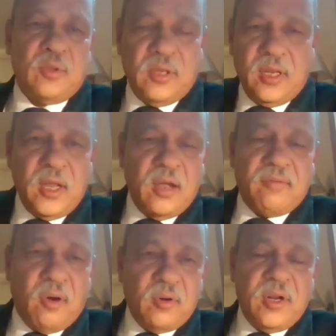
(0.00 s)
So the
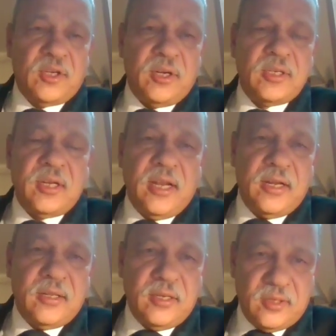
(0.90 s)
foundation is
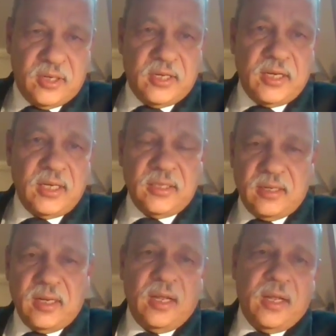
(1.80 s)
laid in these TTRs,
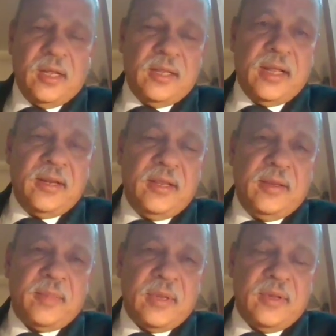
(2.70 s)
and then
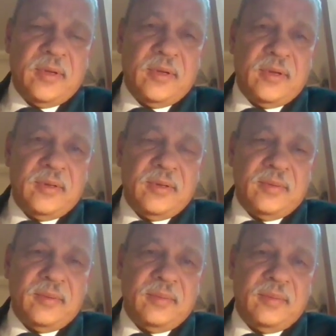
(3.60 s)
the
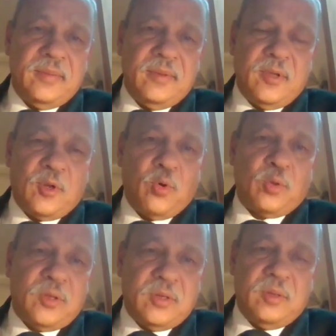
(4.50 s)

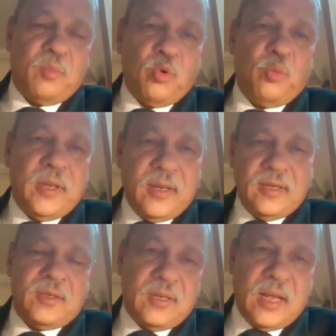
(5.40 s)
growth, the
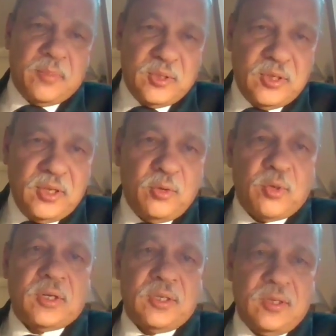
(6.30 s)
grooming happens in the
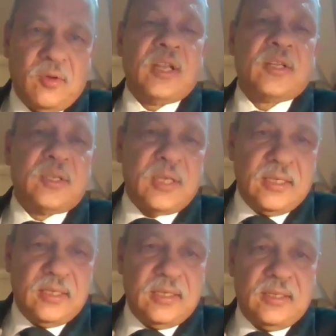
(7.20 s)
units or
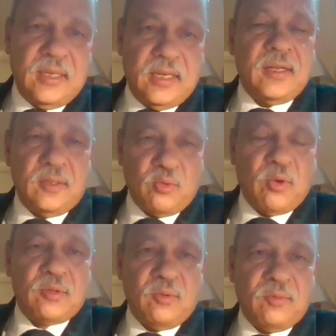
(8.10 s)
exercises and
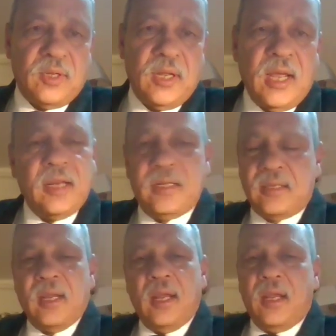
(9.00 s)
so on and so forth. And
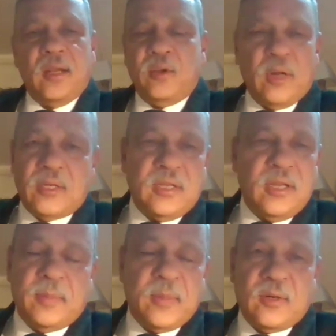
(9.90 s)
it's in units,
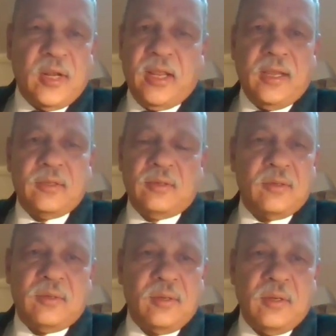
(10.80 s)
the training
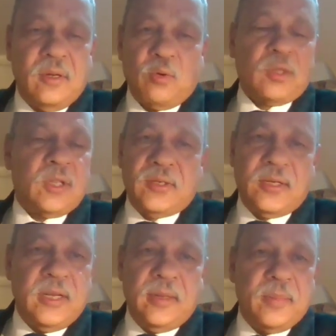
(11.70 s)
is
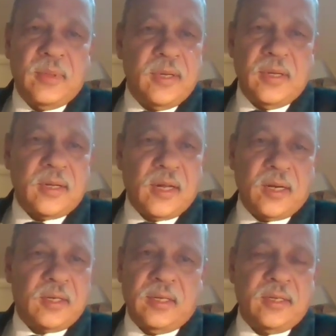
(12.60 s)
ruthlessly
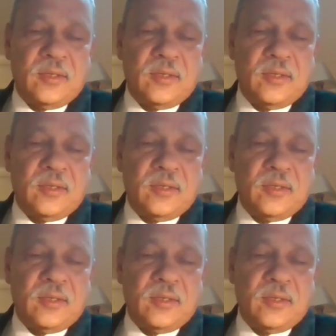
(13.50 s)
conducted.